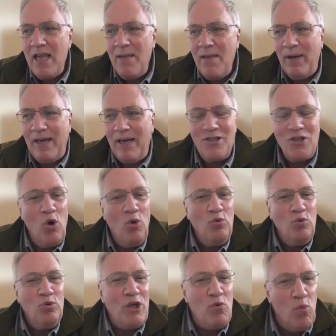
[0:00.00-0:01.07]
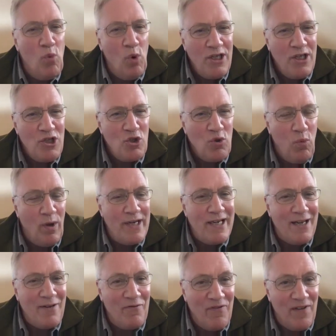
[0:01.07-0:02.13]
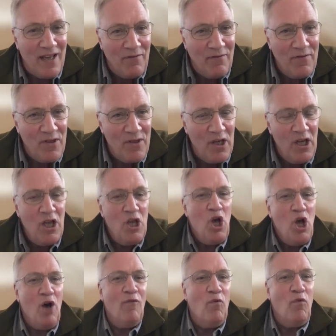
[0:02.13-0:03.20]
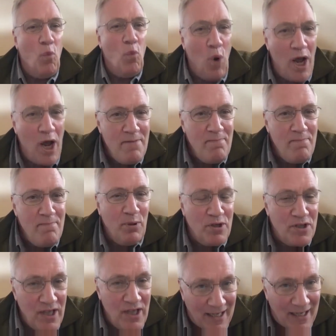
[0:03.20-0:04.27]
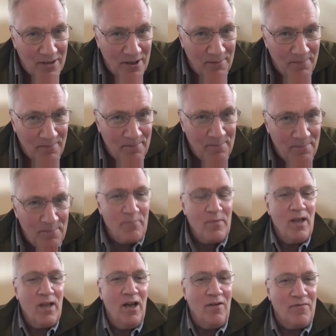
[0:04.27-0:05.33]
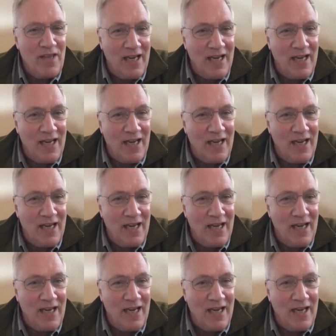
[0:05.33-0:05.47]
but it's only 1/25th of 1% of the